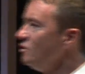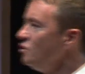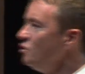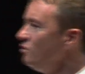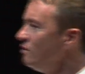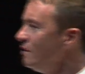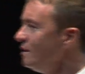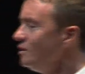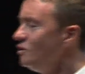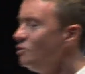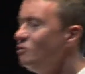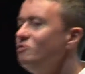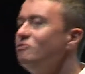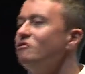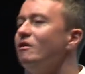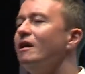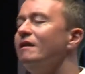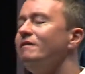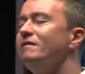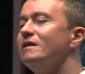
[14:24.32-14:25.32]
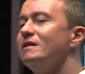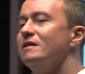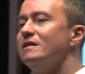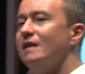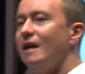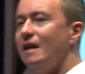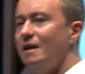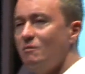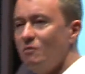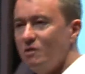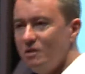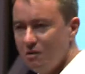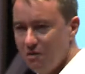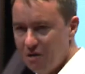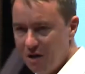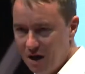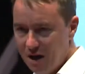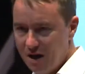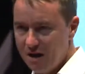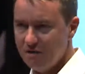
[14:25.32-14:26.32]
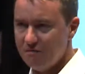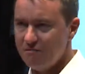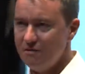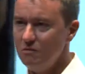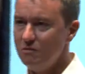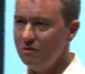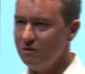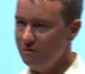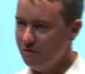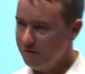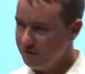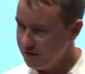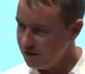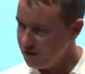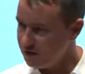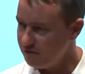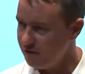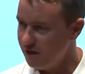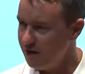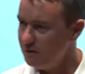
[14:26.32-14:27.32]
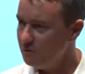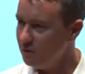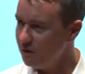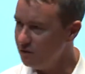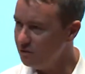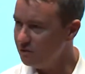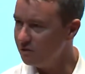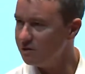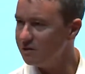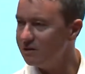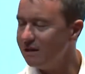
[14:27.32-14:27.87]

Do you think you drive the same when you're angry, when you're frustrated, when you're